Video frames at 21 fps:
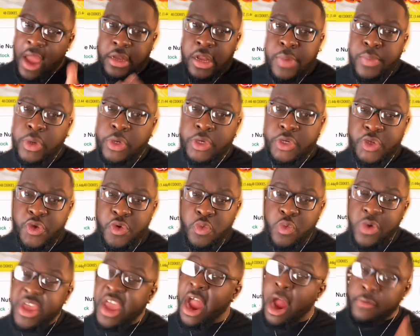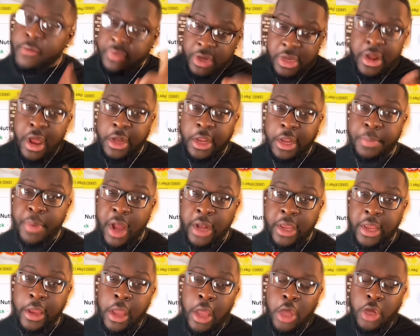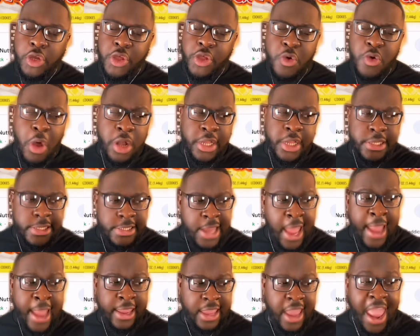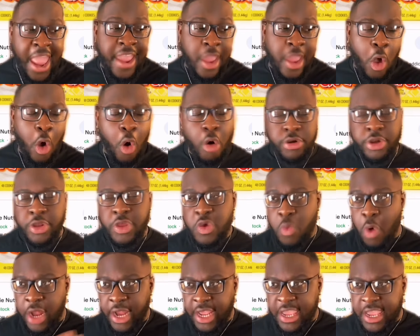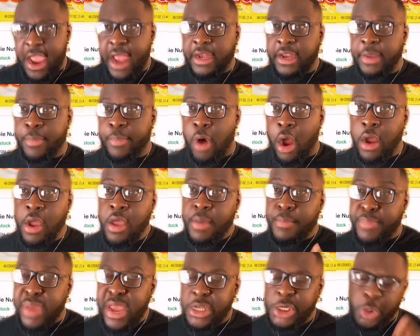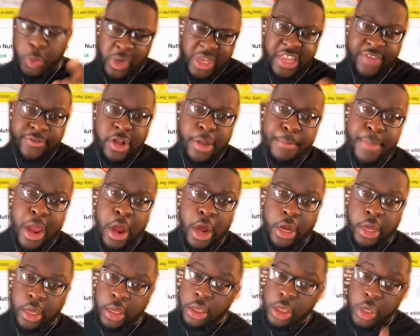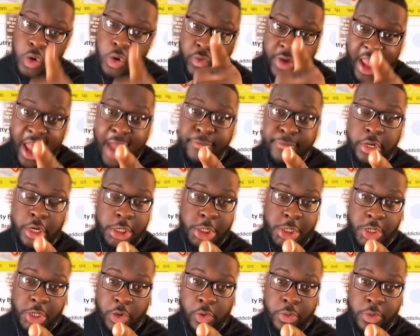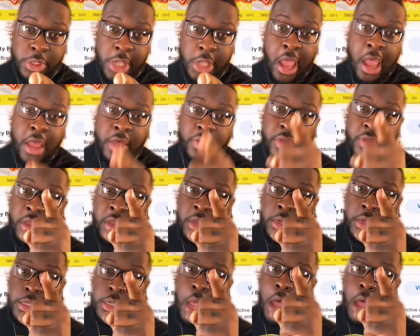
number two, we have the Nutty Buddy. Do you want a snack cake or do you want a candy bar? Bitch, we live in America, you don't have to choose. These